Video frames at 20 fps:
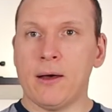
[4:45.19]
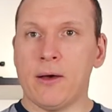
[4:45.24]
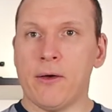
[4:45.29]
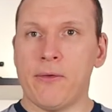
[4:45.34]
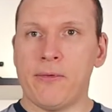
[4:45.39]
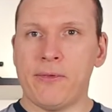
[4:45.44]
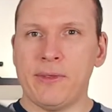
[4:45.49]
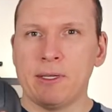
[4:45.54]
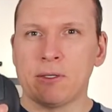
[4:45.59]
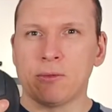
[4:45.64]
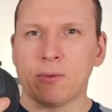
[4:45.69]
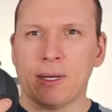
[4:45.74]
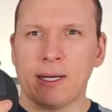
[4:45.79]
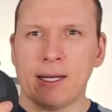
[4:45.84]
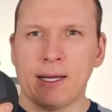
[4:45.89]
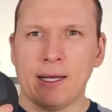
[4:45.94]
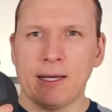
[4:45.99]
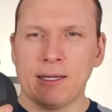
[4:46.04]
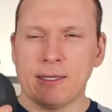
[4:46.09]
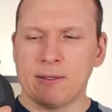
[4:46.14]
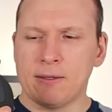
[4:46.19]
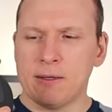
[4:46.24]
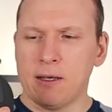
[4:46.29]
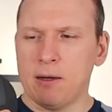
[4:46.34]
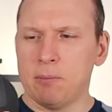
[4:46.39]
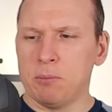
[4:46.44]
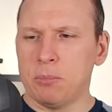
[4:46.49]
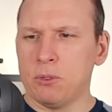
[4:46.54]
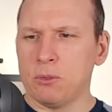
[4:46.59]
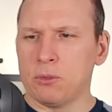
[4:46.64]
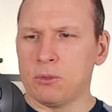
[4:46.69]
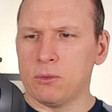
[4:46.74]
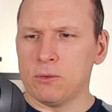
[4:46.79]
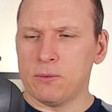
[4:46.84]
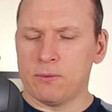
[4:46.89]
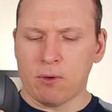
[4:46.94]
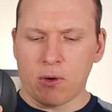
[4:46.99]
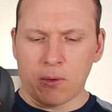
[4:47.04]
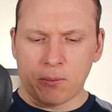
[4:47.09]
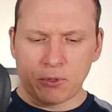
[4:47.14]
This one has a Bluetooth
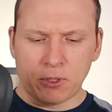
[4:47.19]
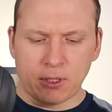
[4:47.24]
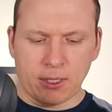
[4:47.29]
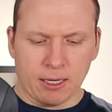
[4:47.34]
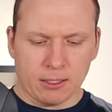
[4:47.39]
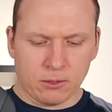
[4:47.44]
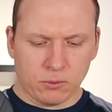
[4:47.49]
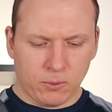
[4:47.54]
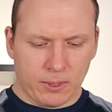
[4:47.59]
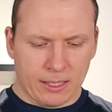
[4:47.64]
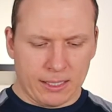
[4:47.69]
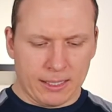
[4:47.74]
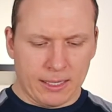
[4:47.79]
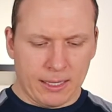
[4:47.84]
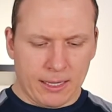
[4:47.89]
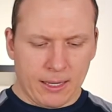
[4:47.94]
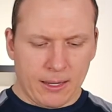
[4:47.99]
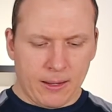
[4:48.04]
option as well.